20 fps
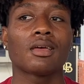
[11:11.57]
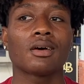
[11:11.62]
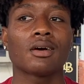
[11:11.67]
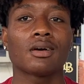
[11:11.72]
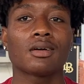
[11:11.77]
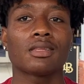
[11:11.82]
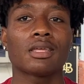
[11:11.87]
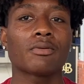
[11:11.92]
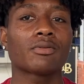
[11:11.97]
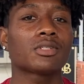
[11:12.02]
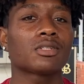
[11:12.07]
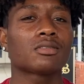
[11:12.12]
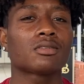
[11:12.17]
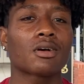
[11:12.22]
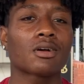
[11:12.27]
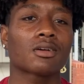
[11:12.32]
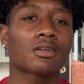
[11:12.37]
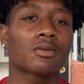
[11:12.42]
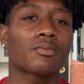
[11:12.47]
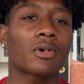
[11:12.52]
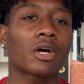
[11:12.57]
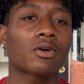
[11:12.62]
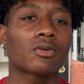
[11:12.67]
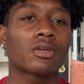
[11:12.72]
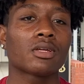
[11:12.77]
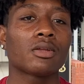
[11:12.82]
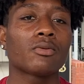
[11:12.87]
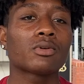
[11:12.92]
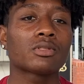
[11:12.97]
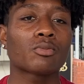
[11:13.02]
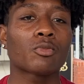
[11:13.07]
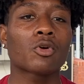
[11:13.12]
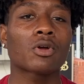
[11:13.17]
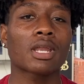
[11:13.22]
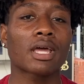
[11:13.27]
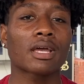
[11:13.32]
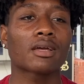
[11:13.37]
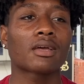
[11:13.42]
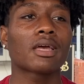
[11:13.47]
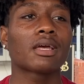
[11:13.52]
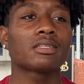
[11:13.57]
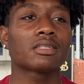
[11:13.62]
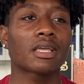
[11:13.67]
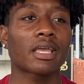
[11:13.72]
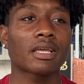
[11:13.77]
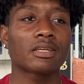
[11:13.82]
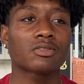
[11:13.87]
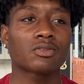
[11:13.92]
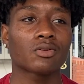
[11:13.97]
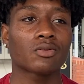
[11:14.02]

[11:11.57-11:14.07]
they were just talking about, and it was more like an educational